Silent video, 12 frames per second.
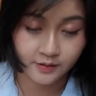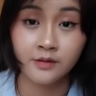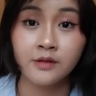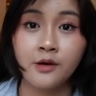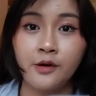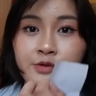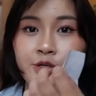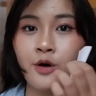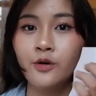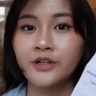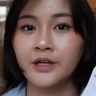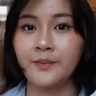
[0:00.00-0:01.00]
I was
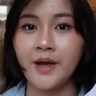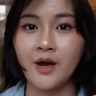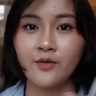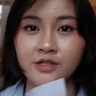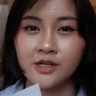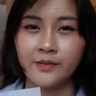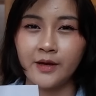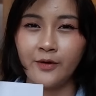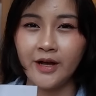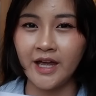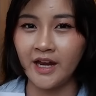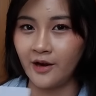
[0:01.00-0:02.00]
holding it backwards. I'm like,
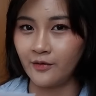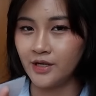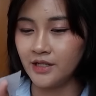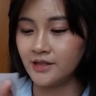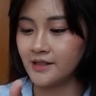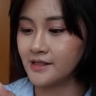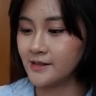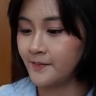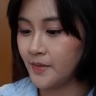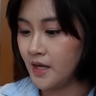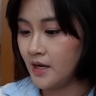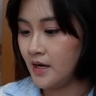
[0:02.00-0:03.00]
why can't I read this?
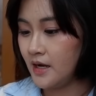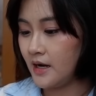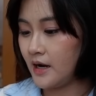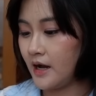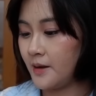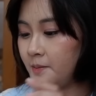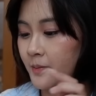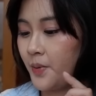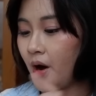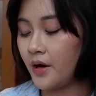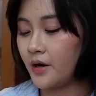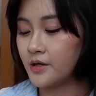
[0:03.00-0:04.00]
I
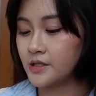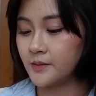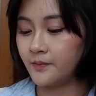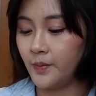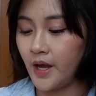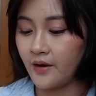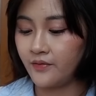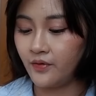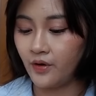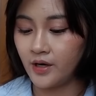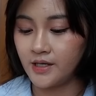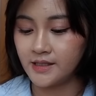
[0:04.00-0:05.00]
bought her some black
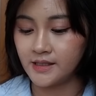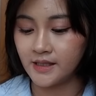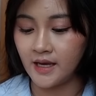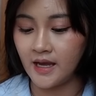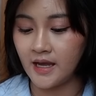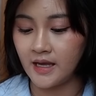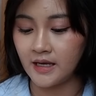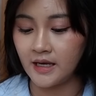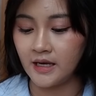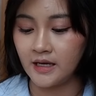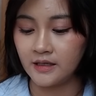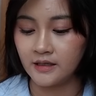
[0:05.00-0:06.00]
forest cake
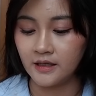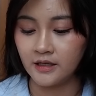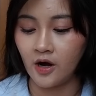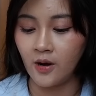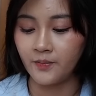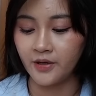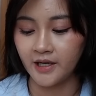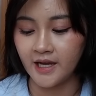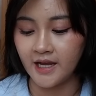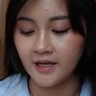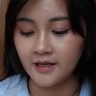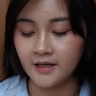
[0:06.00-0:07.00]
and an opera
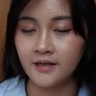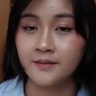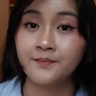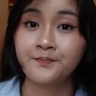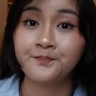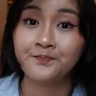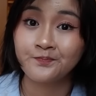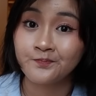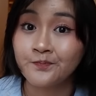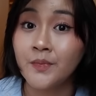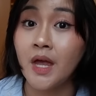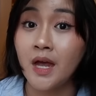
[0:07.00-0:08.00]
cake.
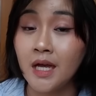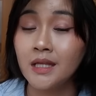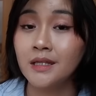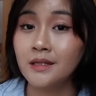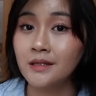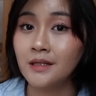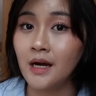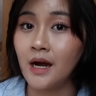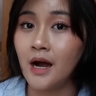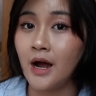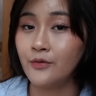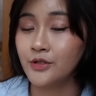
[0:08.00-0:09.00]
And
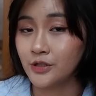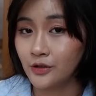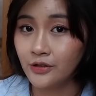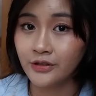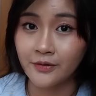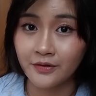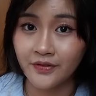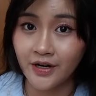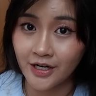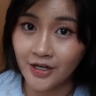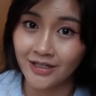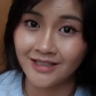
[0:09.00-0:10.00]
I was told they were
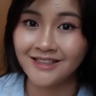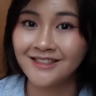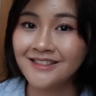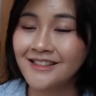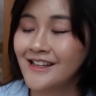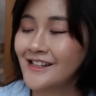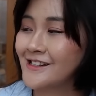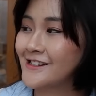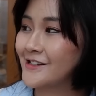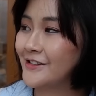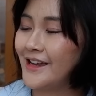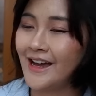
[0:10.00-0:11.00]
very good.
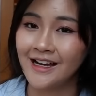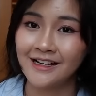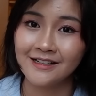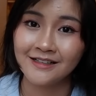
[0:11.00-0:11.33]
So yeah,